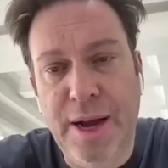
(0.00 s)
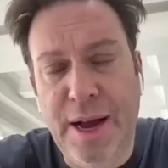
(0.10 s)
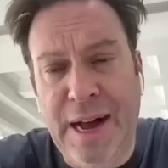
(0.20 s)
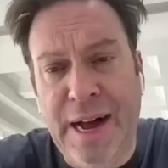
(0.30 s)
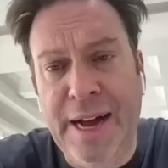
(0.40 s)

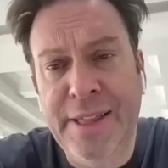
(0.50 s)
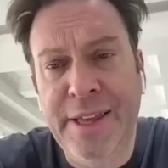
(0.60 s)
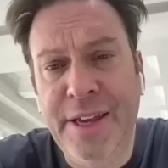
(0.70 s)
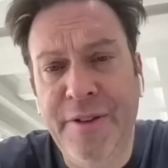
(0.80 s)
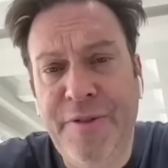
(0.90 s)
I
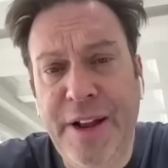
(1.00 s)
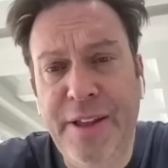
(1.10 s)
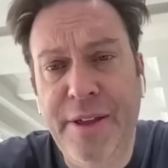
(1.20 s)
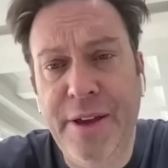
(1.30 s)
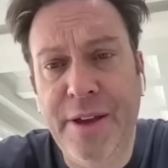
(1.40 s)
think, if
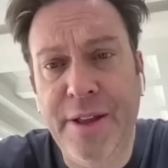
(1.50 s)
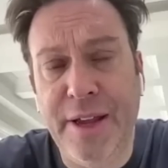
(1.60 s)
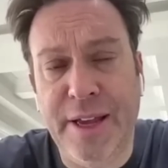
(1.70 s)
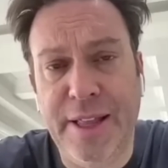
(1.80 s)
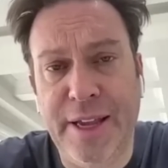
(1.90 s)

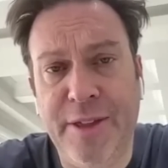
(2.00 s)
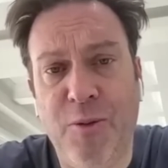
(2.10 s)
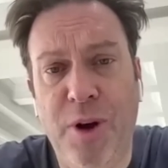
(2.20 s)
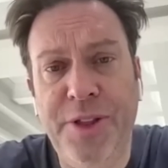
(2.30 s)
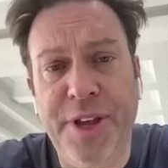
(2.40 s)
anything, like
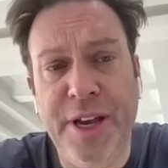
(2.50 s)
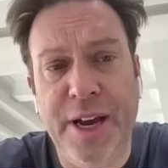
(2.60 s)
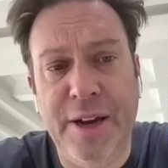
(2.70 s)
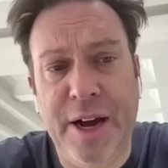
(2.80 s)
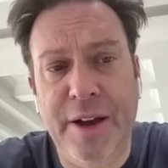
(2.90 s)
the one
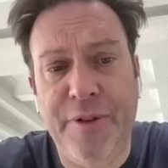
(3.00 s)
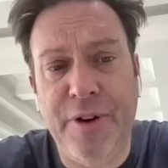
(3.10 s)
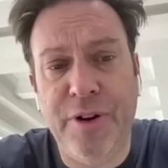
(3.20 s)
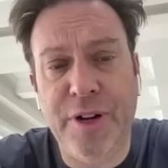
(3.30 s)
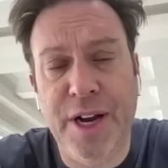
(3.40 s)
thing
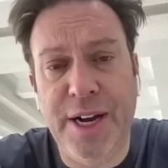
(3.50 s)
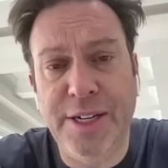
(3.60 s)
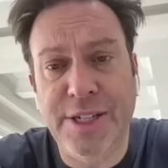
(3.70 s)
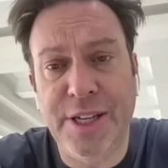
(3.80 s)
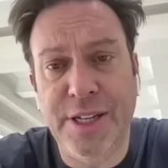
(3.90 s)
I've heard,
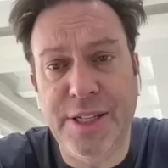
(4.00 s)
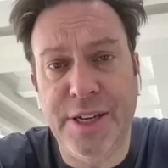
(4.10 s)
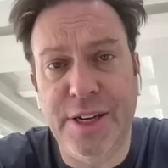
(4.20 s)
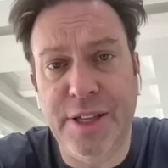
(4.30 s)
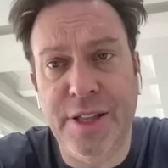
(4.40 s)
guys, that
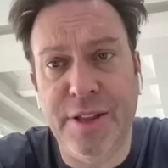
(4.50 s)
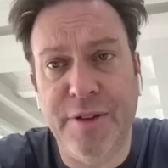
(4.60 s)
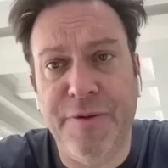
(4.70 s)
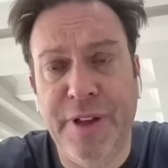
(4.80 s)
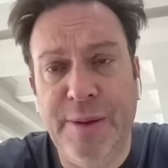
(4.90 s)

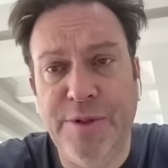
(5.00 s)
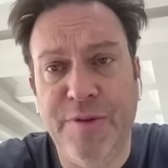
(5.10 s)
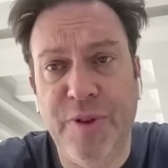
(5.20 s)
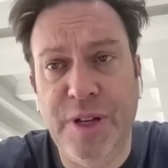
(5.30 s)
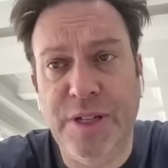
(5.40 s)
the
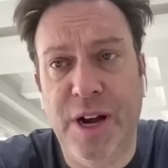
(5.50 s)
Flames have